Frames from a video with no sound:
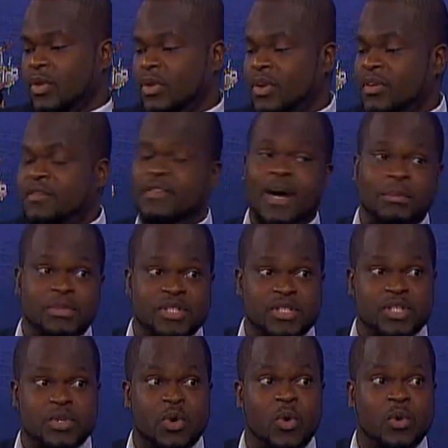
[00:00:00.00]
family to the
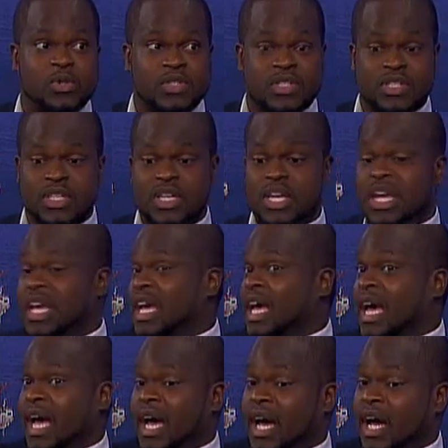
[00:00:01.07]
horse,
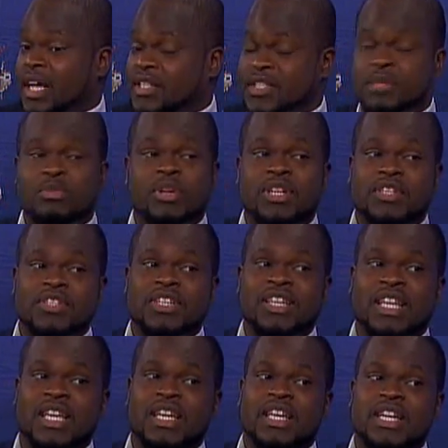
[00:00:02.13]
a zebra doesn't
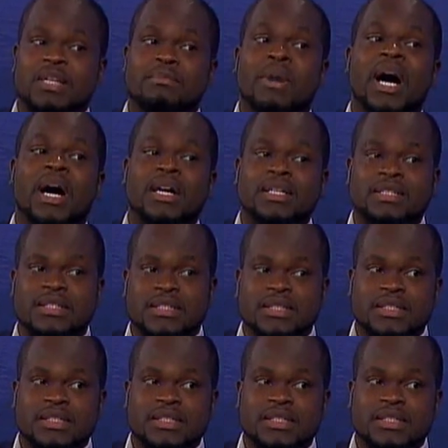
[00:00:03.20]
neigh, it barks.